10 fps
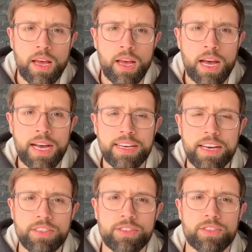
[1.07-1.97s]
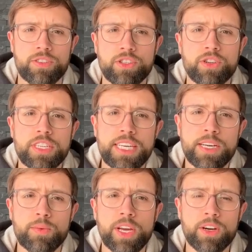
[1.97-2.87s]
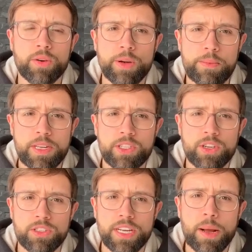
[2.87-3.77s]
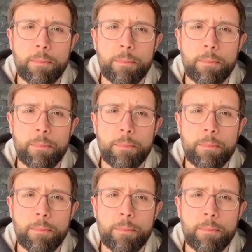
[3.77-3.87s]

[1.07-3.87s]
Hi guys, so today we are going to be discussing